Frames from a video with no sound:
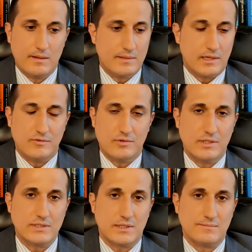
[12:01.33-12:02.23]
thank you for
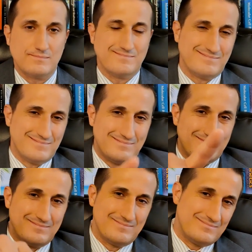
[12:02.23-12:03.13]
listening.
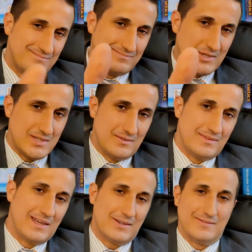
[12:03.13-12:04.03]
Peace out.
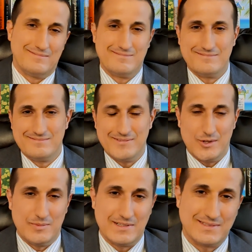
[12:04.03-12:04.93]
Thank you. All the best.